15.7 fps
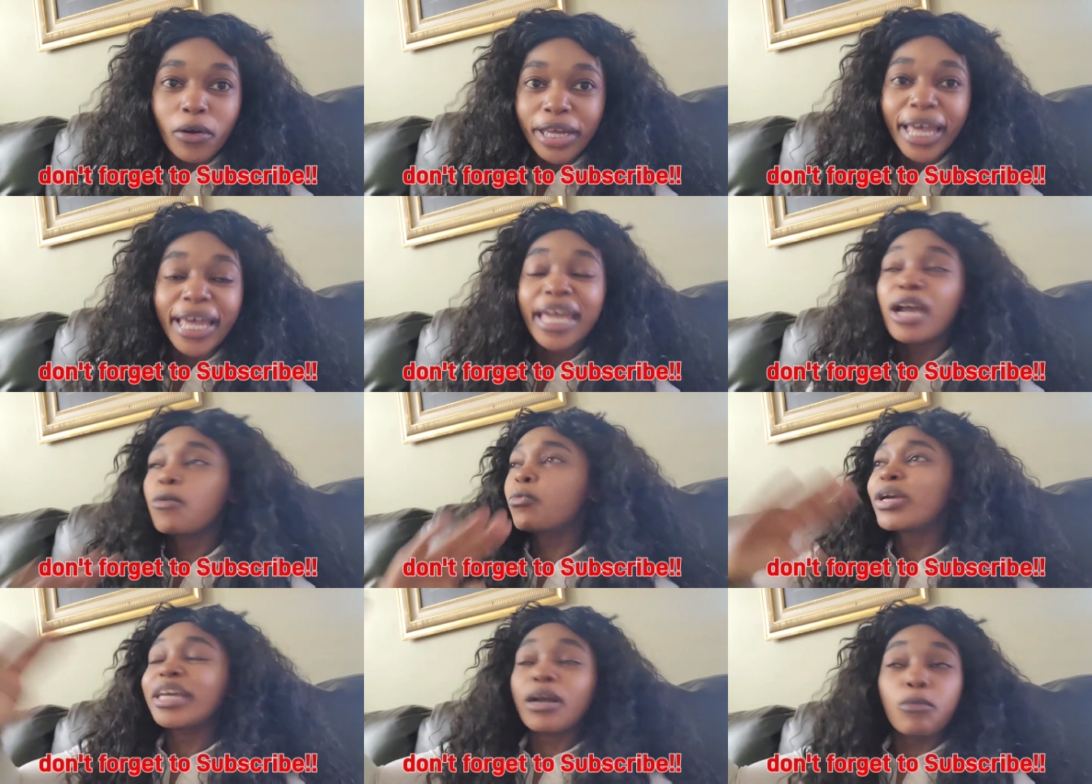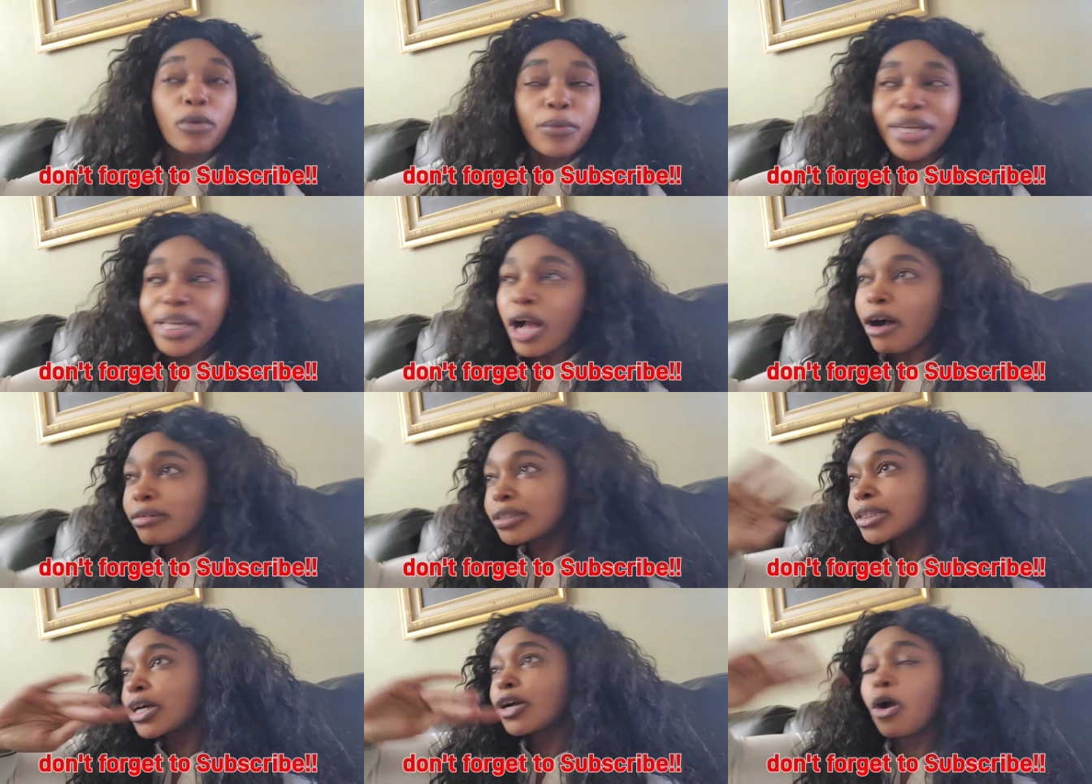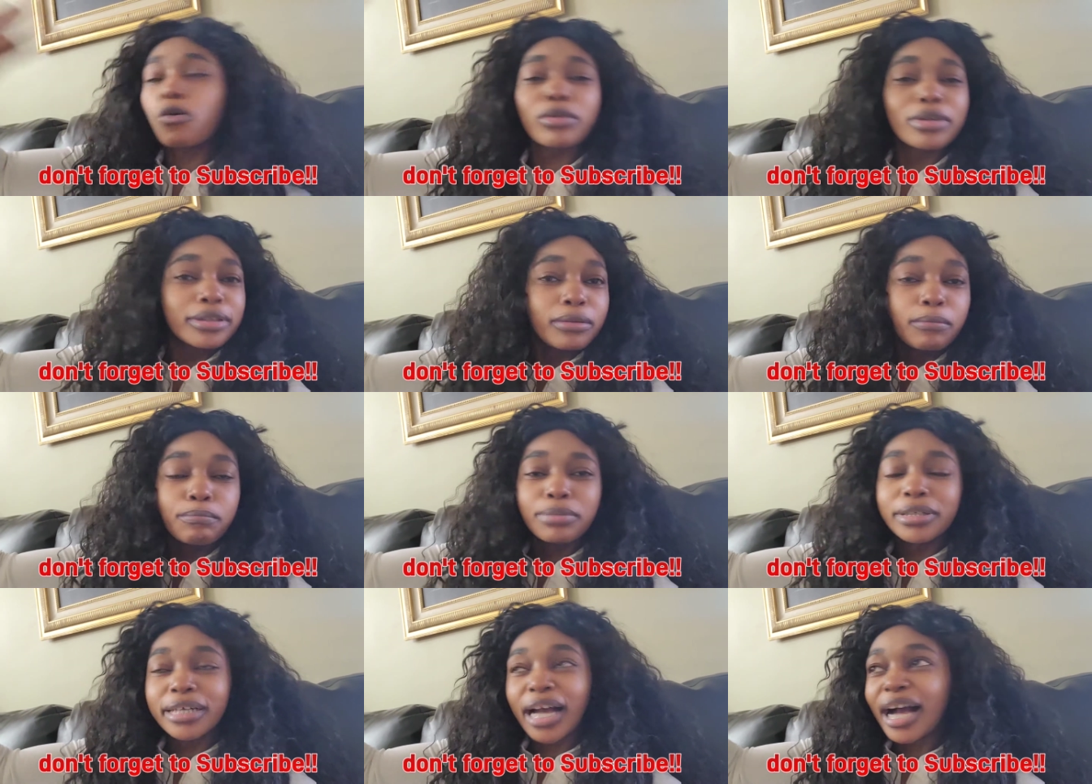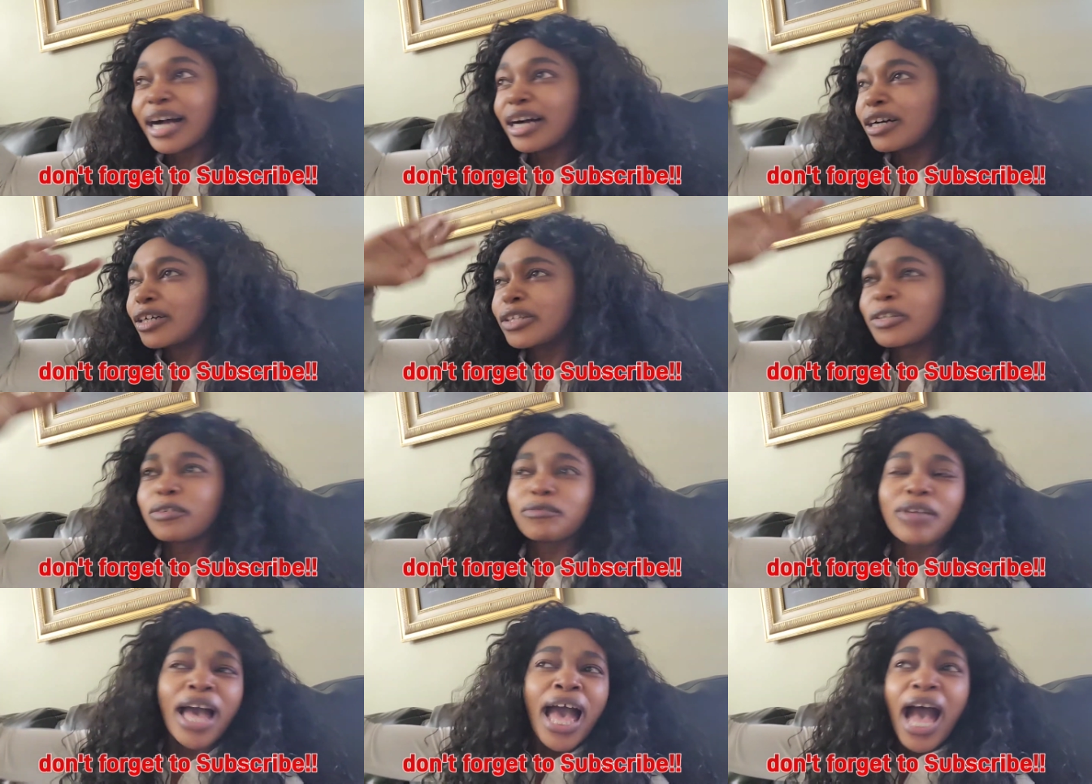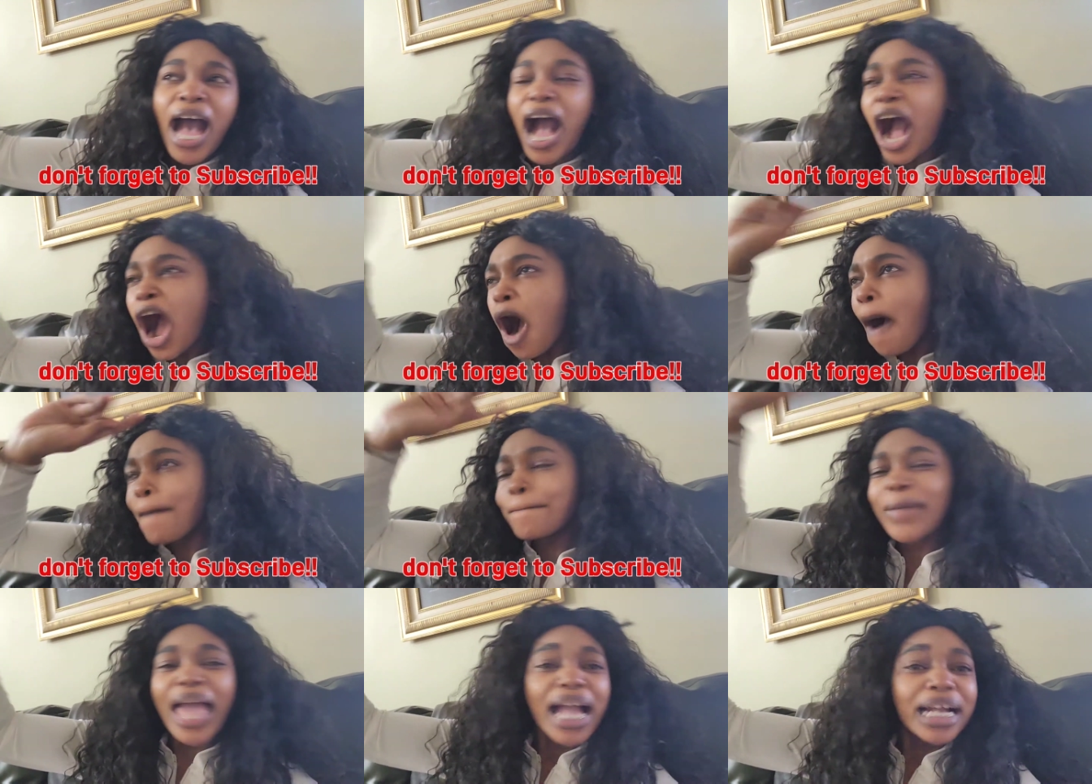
Okay, and we and we also go to the book of um,